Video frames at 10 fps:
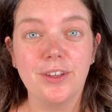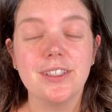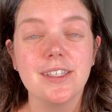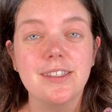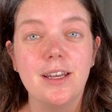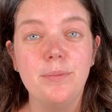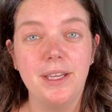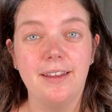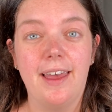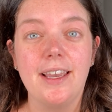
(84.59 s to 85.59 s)
This is going to
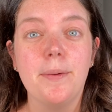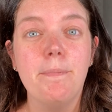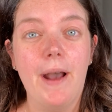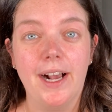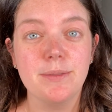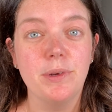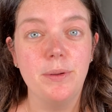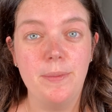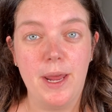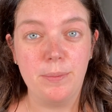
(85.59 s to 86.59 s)
be like maximum
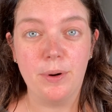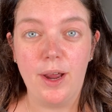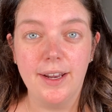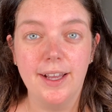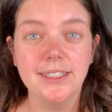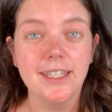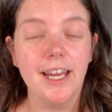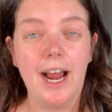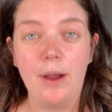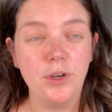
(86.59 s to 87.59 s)
amount of product
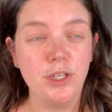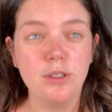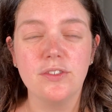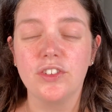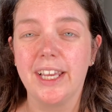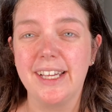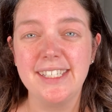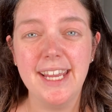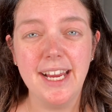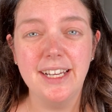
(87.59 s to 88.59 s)
that I would use for like a
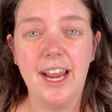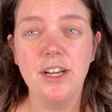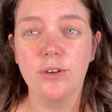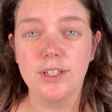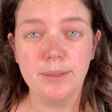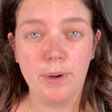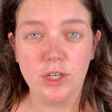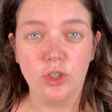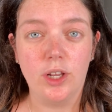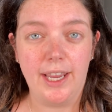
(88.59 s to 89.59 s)
date night or a
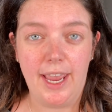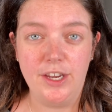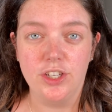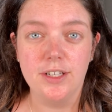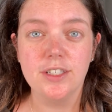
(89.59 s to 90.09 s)
special occasion.